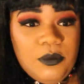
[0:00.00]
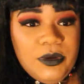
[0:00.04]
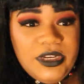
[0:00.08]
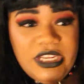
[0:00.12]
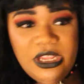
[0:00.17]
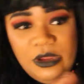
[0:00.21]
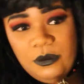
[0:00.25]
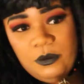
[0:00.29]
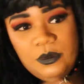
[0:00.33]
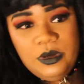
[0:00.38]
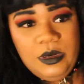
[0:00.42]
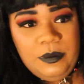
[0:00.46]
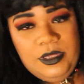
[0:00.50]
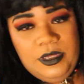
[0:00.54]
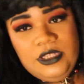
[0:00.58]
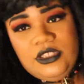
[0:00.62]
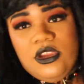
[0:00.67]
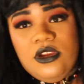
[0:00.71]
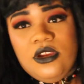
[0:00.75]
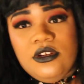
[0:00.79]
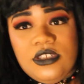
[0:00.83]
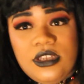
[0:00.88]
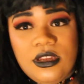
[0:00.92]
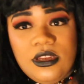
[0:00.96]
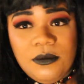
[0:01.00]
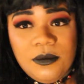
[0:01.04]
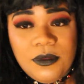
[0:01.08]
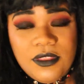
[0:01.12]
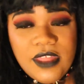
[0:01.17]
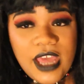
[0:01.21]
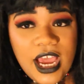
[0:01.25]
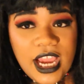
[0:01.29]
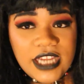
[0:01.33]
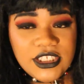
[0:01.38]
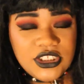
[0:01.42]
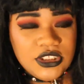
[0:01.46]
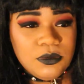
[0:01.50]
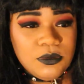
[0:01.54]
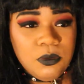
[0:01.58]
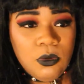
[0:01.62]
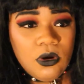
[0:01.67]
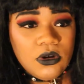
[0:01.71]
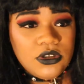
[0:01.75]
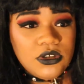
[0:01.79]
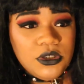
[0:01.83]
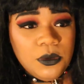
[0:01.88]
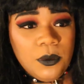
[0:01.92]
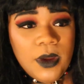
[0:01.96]
we don't want to be associated with, I just
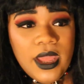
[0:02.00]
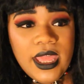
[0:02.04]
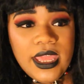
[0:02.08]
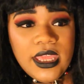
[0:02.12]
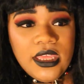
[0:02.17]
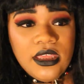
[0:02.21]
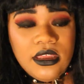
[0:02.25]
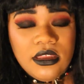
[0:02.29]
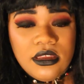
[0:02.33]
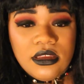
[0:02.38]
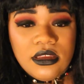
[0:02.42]
walked away.